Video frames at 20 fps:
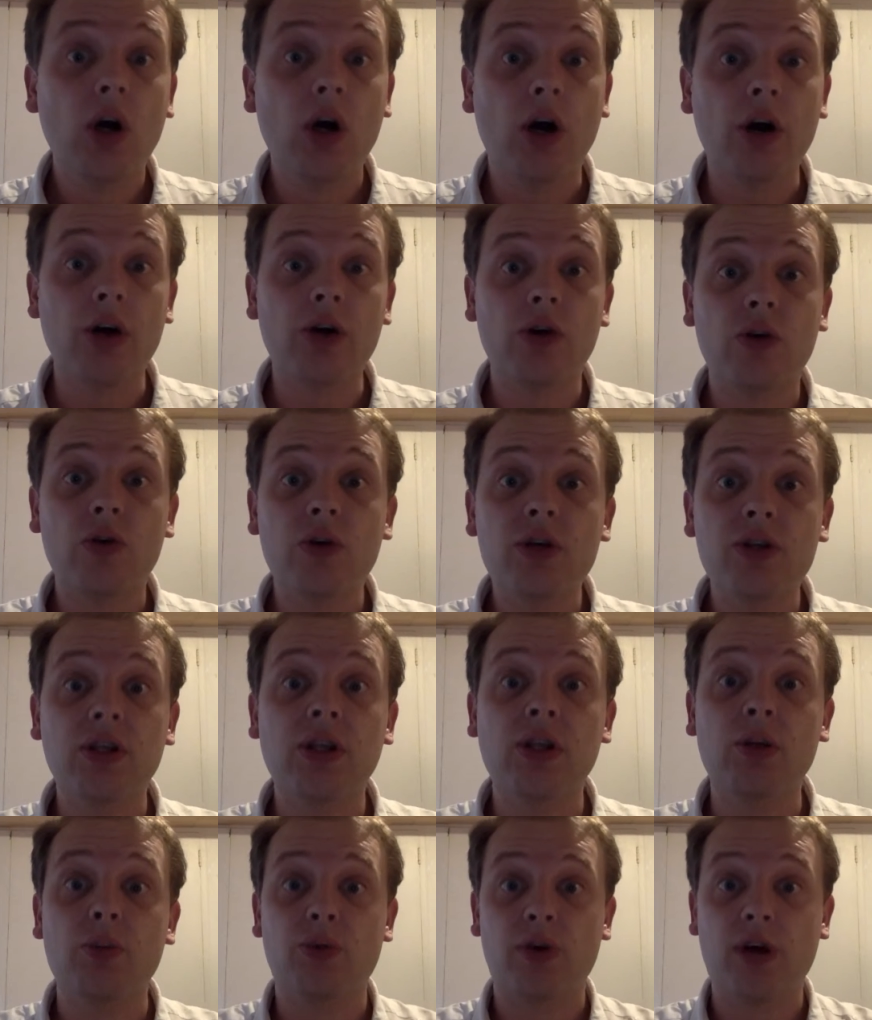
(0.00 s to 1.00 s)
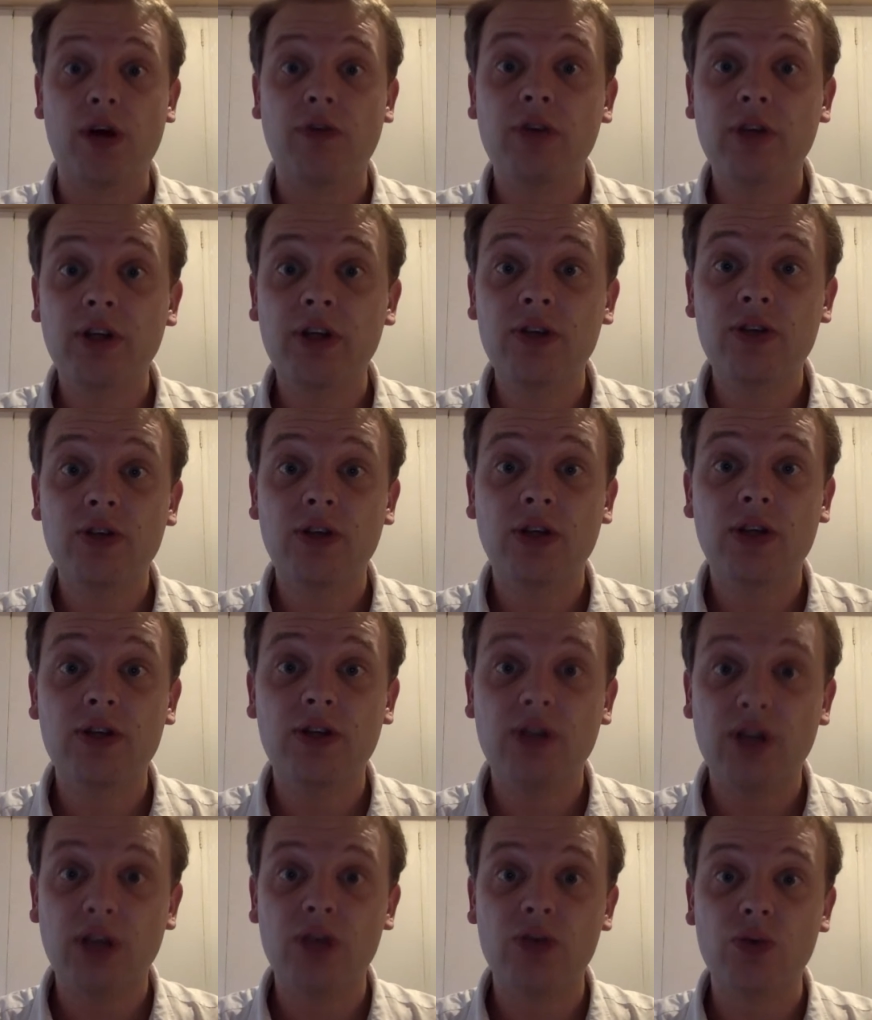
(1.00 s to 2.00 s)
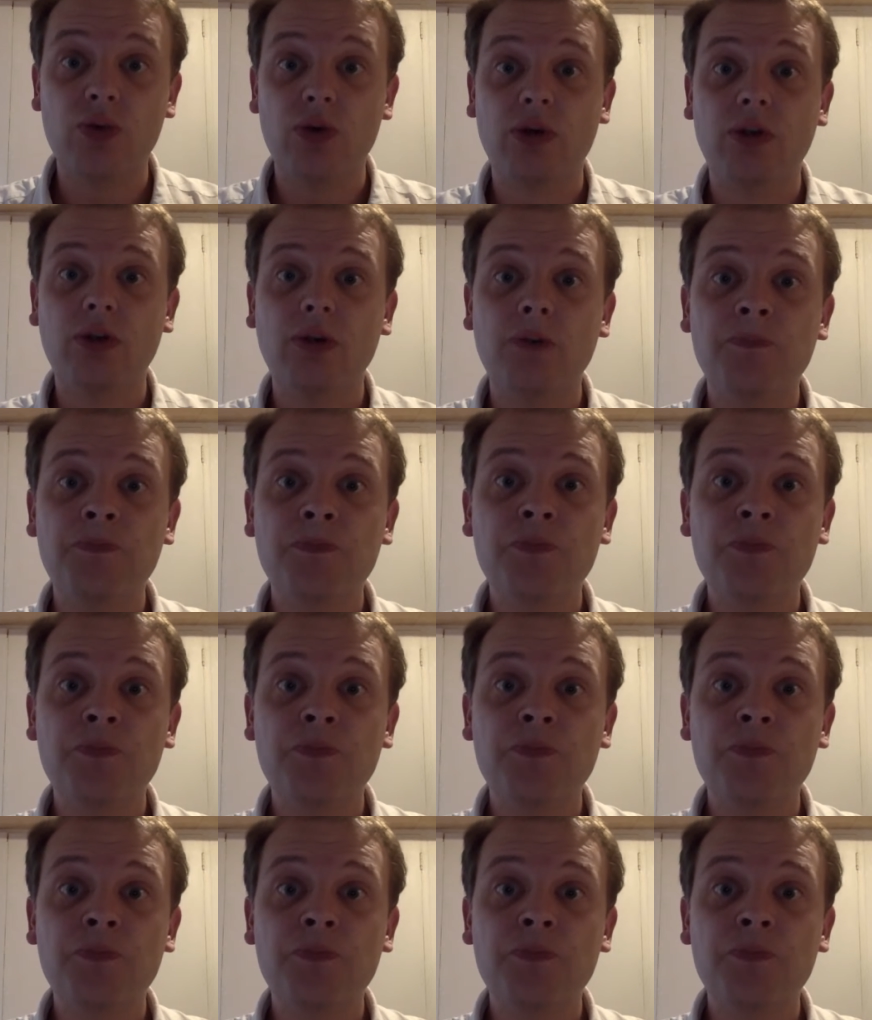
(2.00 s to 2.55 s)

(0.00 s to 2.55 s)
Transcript: are increasingly prevalent in today's world.